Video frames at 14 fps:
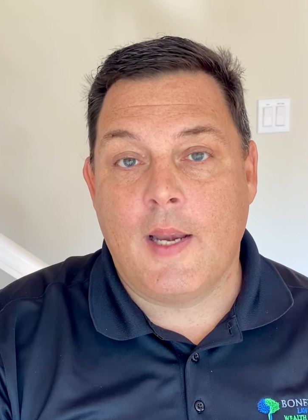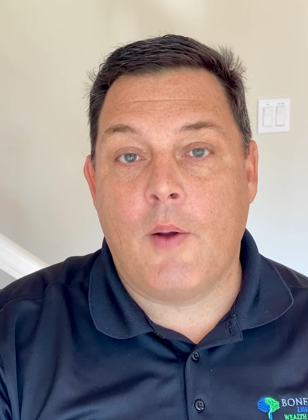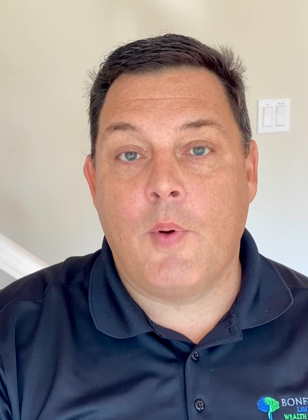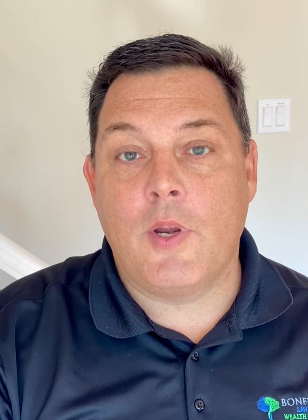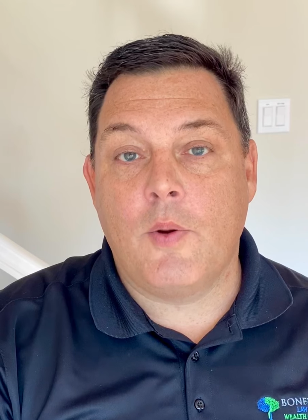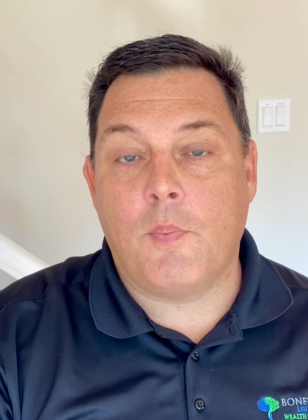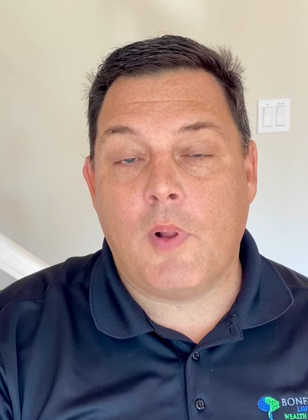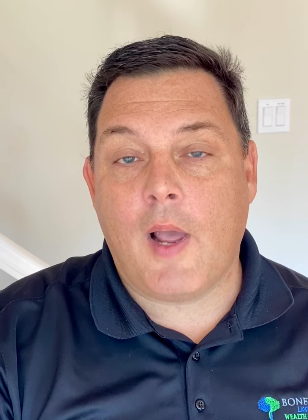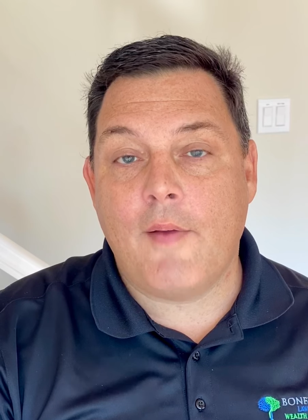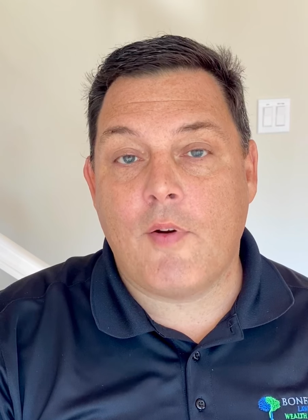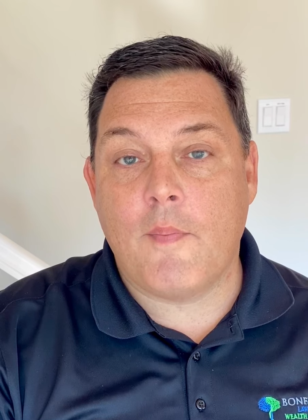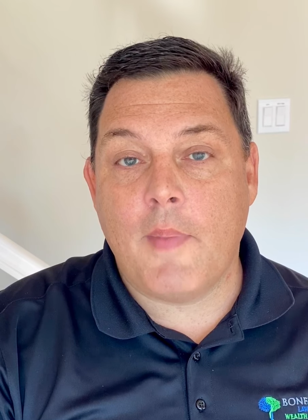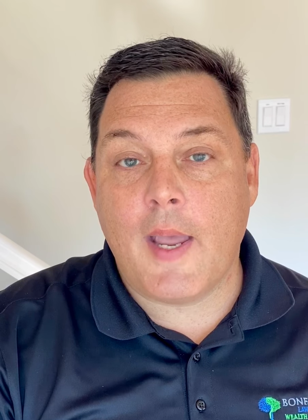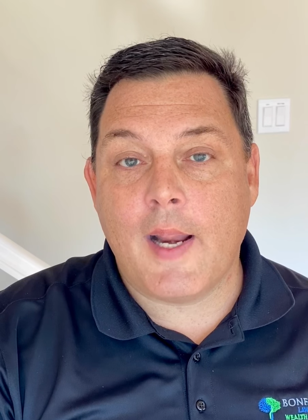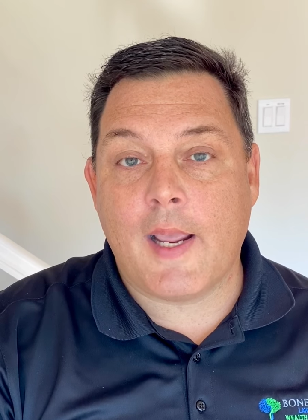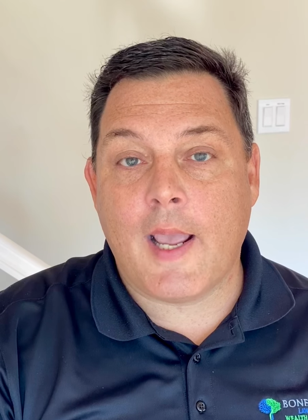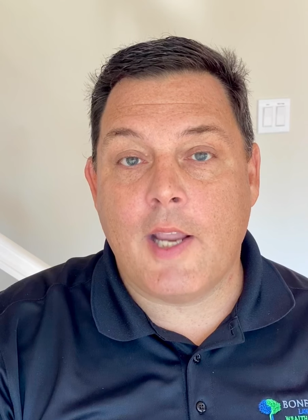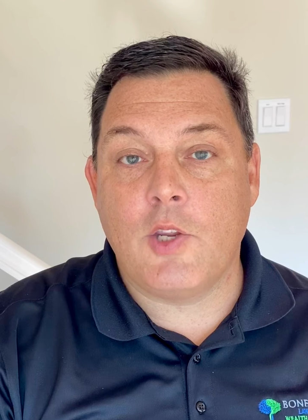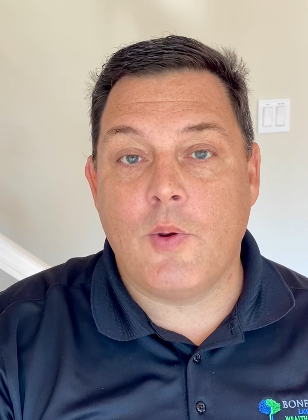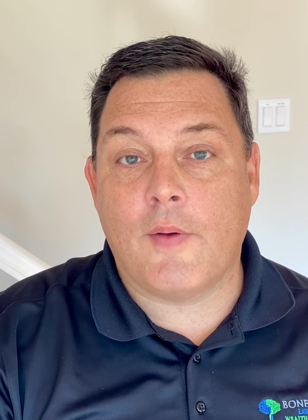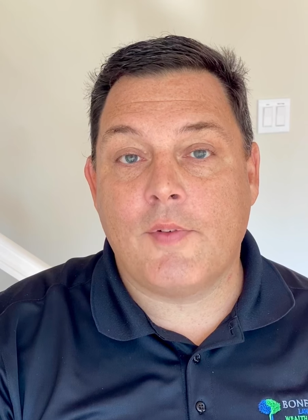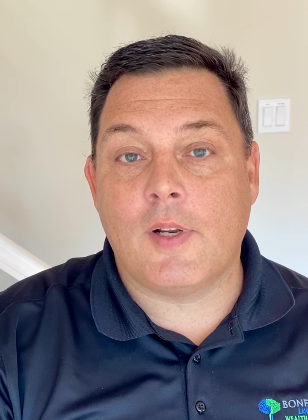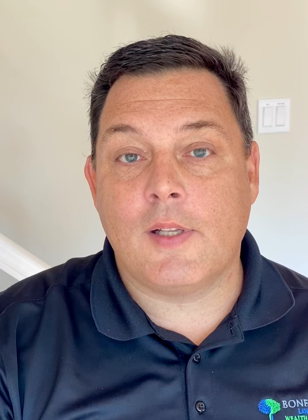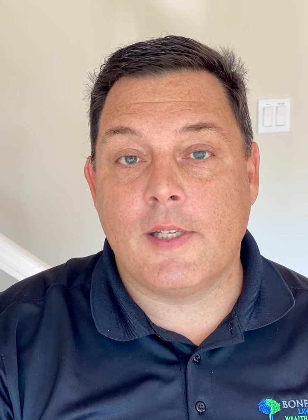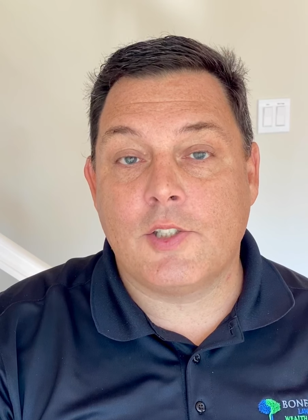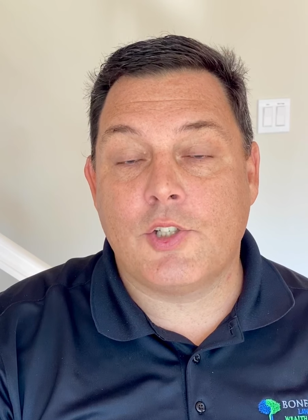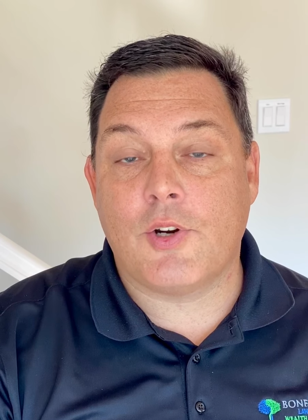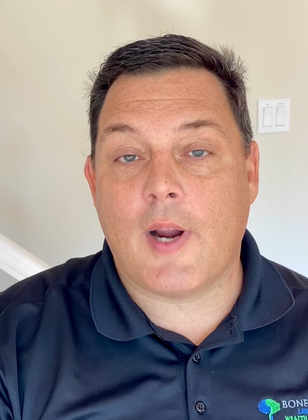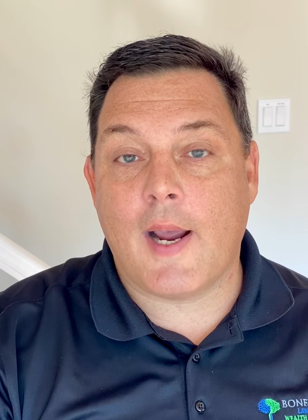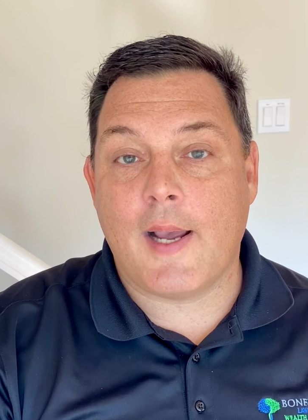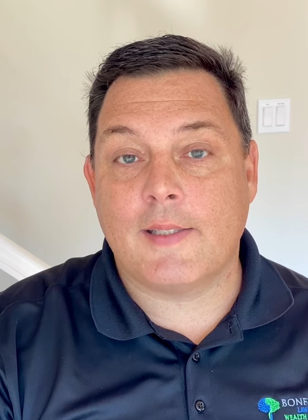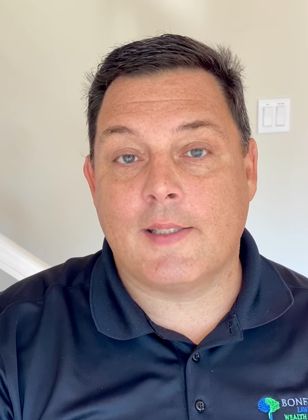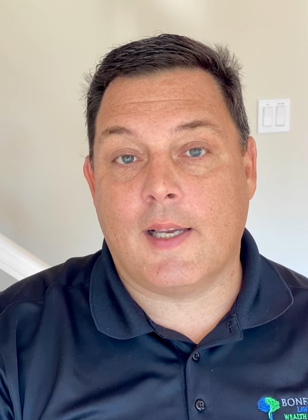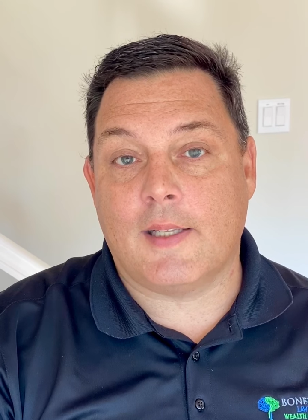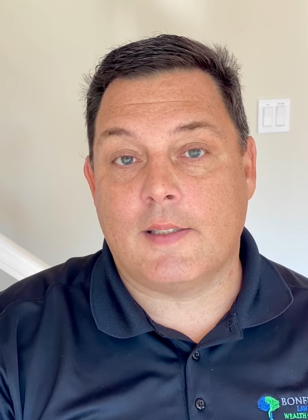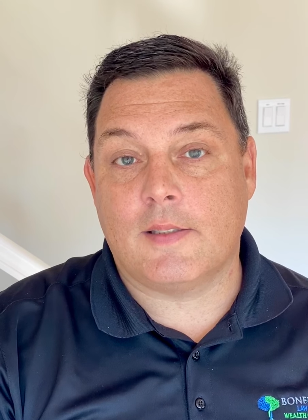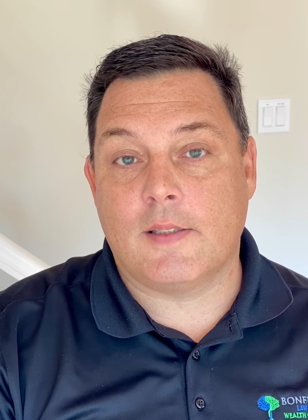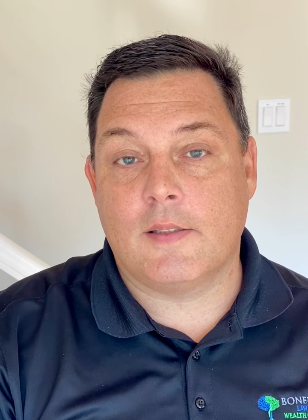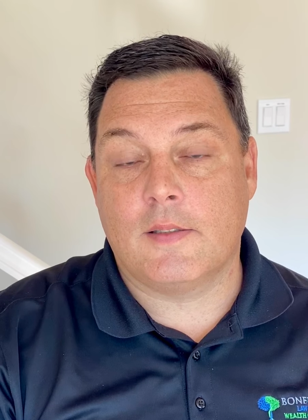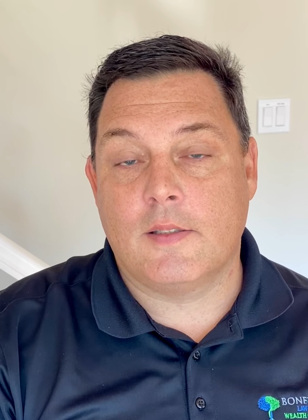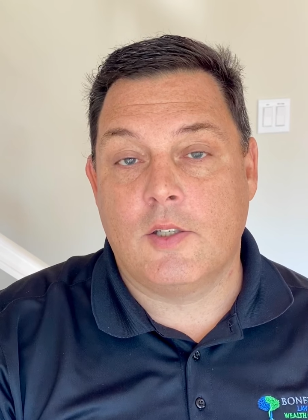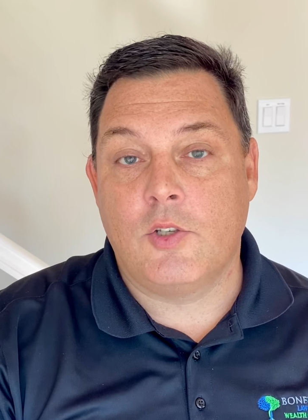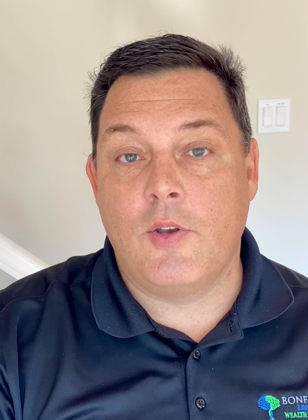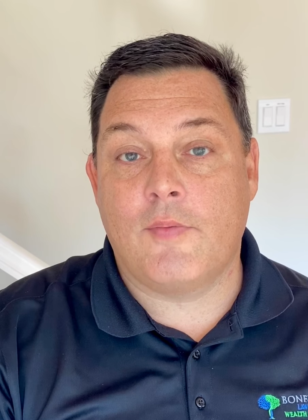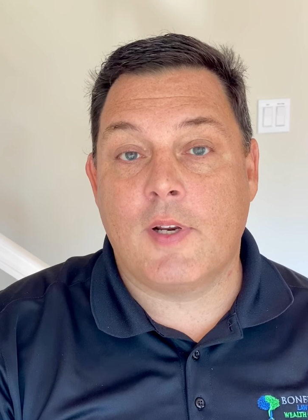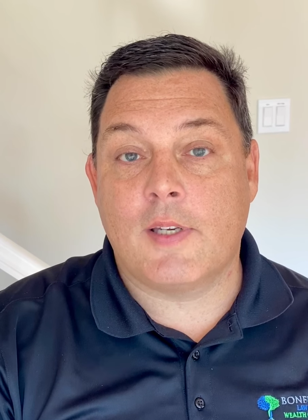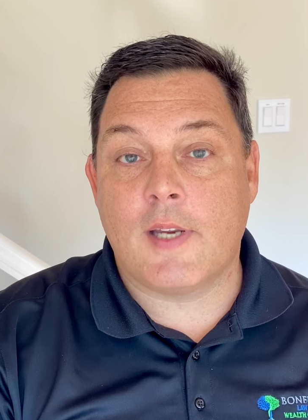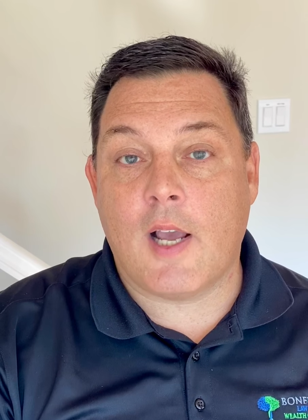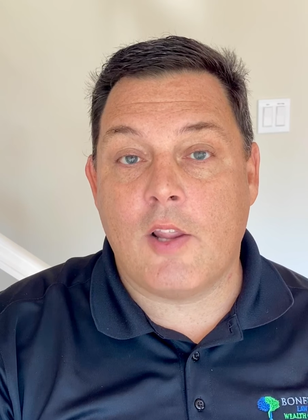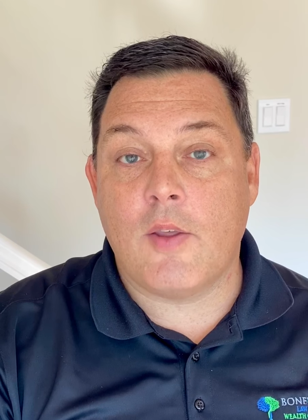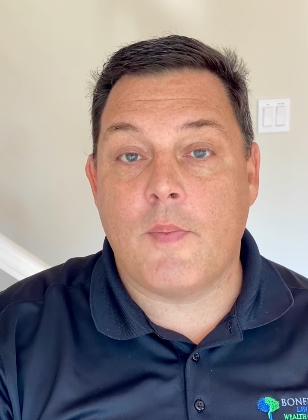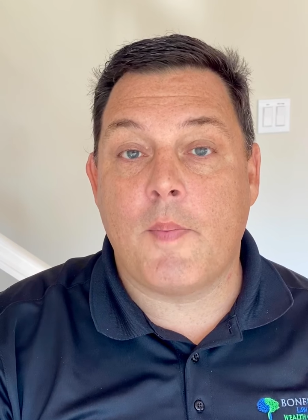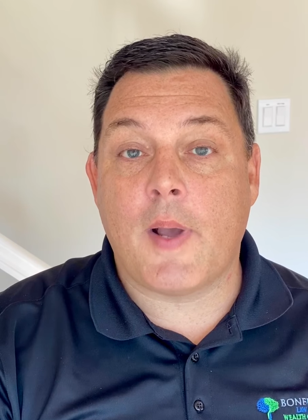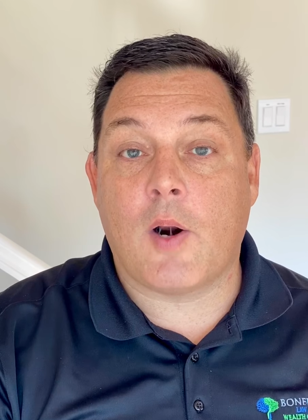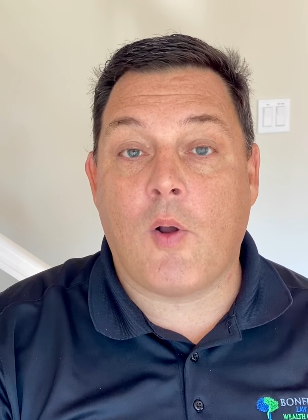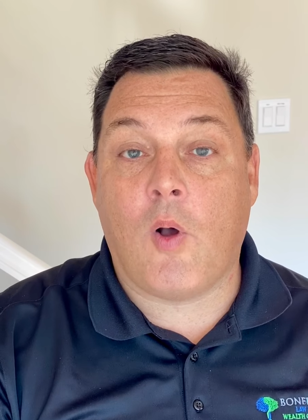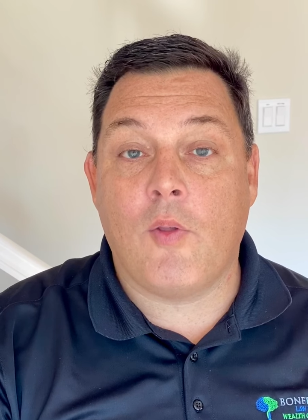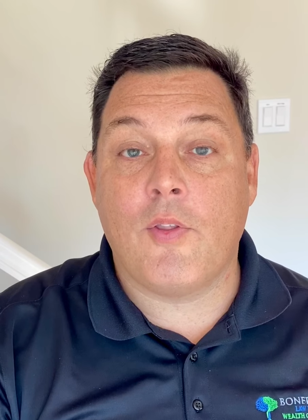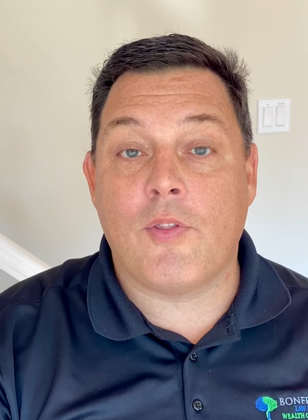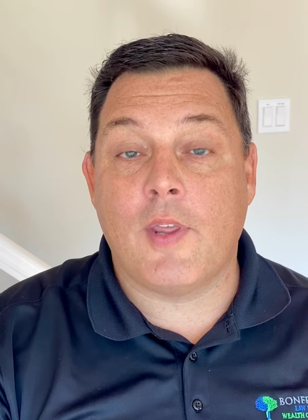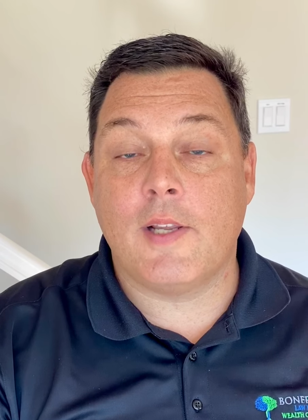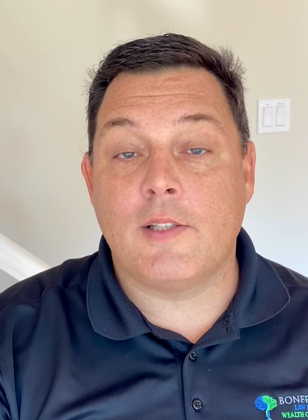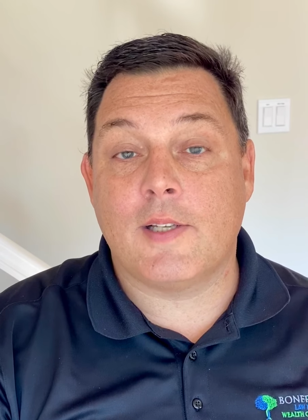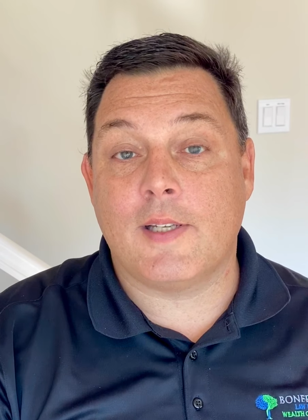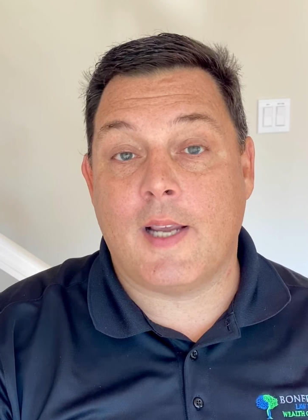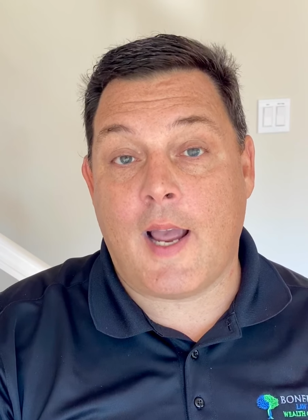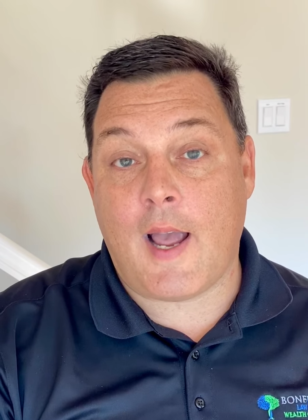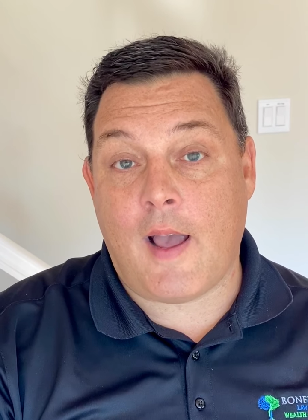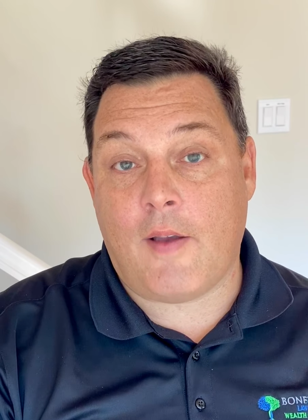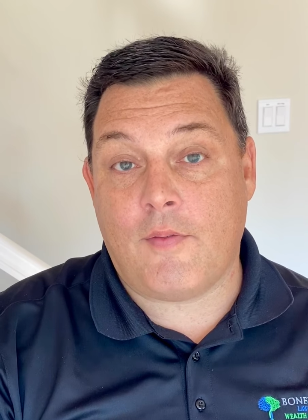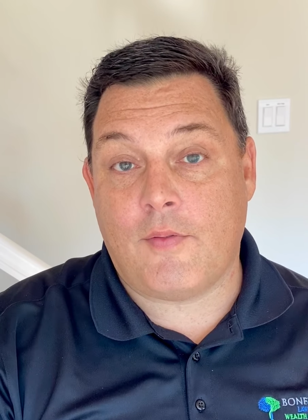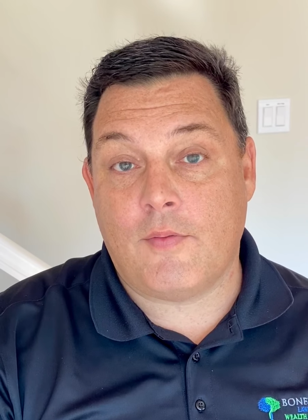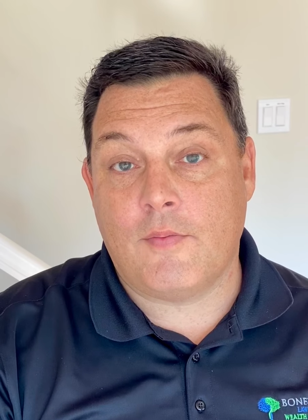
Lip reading: Now, when you apply for Medicaid, you have to list your assets. You have to tell them about all the things that you have.